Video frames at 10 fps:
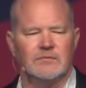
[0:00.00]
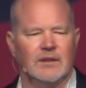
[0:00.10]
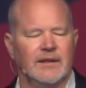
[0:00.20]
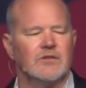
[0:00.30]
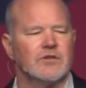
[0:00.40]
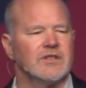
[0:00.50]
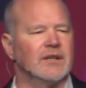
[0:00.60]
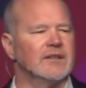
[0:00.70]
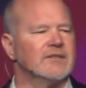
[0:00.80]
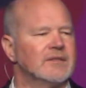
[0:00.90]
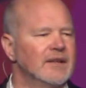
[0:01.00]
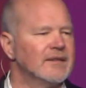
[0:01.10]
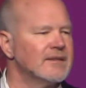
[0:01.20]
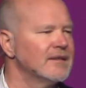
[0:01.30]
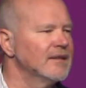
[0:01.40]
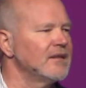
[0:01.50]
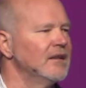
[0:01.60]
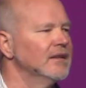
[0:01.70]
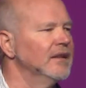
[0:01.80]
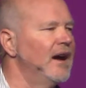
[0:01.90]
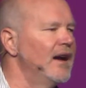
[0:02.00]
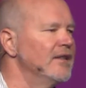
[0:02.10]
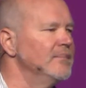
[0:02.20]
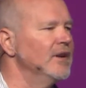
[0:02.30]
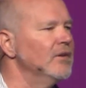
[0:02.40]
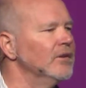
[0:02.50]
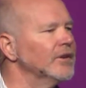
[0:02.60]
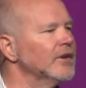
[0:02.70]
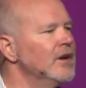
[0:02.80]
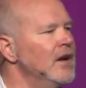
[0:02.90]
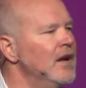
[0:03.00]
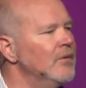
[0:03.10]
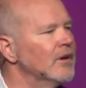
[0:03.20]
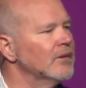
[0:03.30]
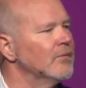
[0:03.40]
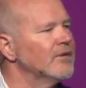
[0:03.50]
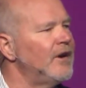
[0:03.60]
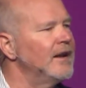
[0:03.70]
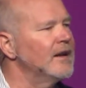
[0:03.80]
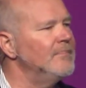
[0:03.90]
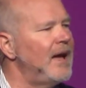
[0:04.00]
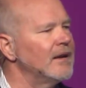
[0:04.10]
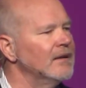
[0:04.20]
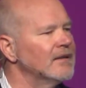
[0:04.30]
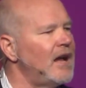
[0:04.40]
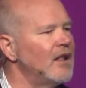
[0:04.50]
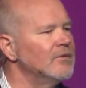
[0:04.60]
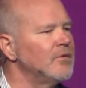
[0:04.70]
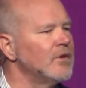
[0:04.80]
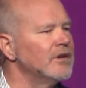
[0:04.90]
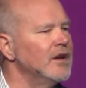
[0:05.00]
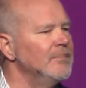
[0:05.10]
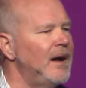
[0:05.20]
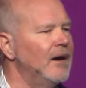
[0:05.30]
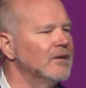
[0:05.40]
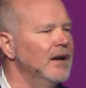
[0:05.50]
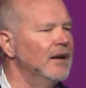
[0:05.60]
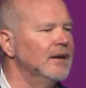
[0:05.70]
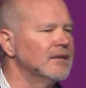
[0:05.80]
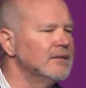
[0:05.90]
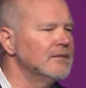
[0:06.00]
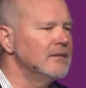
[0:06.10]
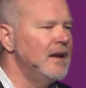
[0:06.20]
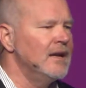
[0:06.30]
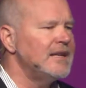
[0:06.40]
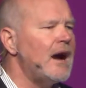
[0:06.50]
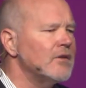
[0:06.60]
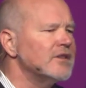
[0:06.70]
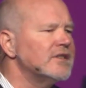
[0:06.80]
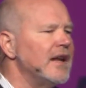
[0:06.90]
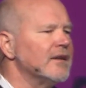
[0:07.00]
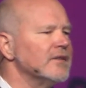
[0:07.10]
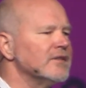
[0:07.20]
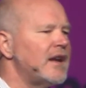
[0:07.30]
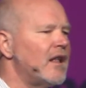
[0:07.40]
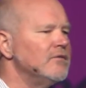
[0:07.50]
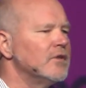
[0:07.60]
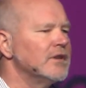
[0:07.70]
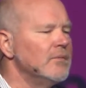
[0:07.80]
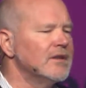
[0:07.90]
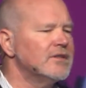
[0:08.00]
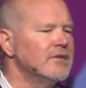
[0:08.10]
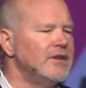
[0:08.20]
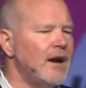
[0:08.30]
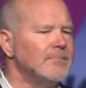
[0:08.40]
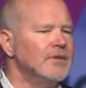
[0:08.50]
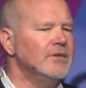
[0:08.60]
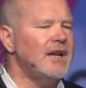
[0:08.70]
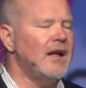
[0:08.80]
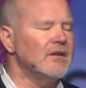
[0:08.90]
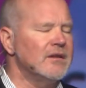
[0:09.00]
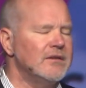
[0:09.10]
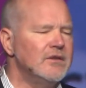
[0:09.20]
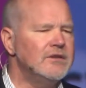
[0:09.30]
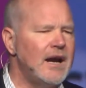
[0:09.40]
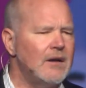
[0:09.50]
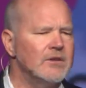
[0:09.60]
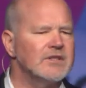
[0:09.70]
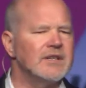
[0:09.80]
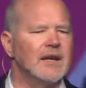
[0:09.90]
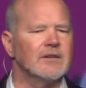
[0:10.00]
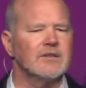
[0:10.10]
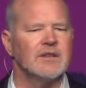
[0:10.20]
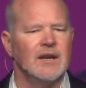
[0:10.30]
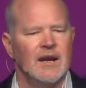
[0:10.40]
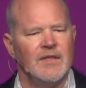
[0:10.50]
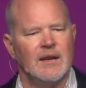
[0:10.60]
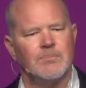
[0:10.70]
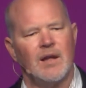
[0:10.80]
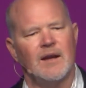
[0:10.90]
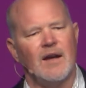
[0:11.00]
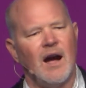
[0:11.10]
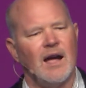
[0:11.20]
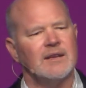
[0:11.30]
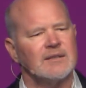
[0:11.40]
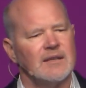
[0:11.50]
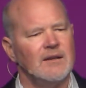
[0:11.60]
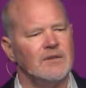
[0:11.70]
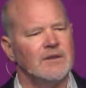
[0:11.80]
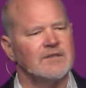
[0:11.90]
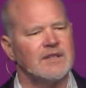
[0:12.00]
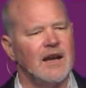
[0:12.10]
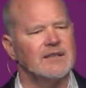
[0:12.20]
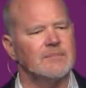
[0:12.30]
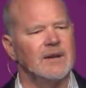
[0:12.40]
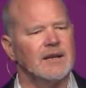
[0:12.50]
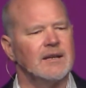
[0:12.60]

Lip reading: Interesting is all in the eye of the beholder. We're fighting a battle in California about tower standards. California wants to adopt new tower standards that apply the highest level of seismic